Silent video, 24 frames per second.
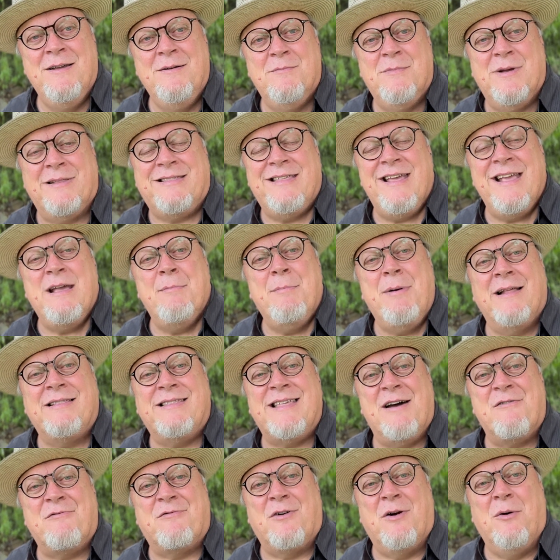But think about
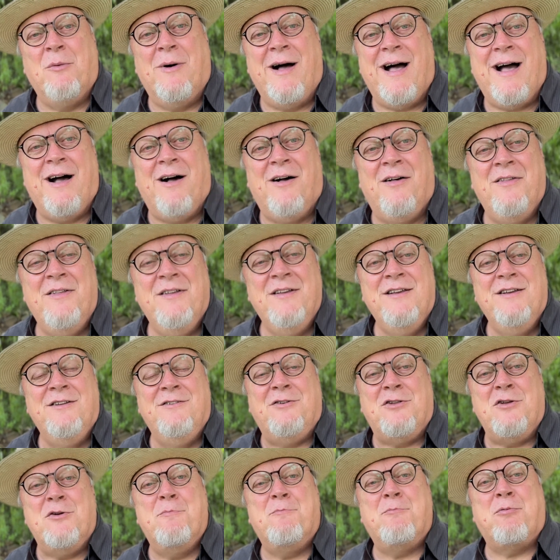that for a while.
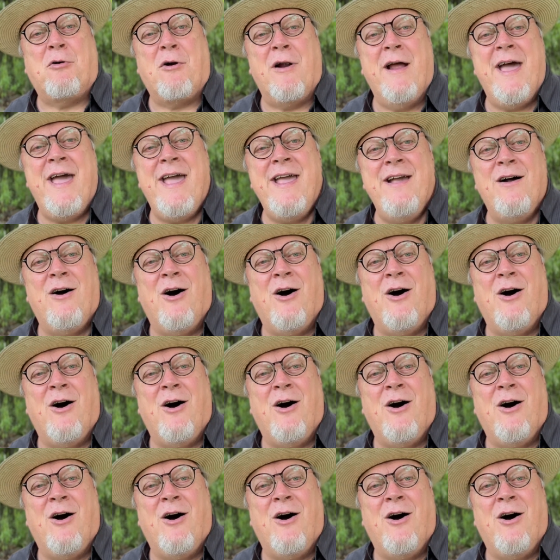Do you pray